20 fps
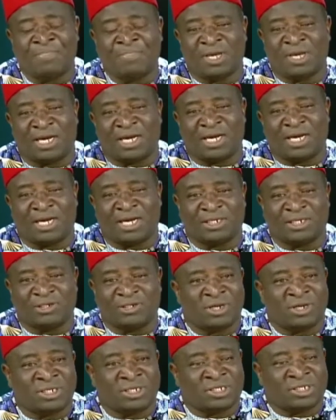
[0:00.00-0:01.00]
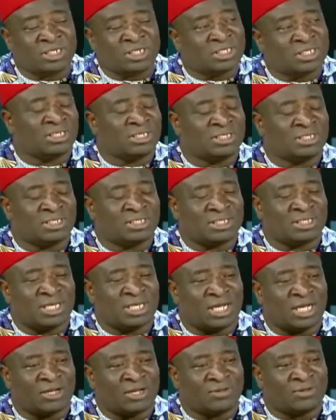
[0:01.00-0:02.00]
the geometrics, the
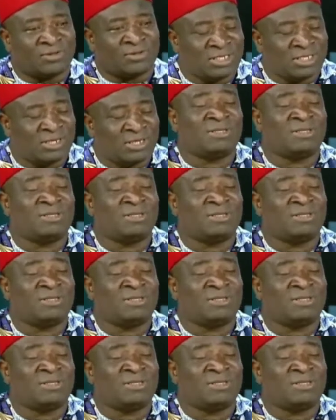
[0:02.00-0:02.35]
Southeast,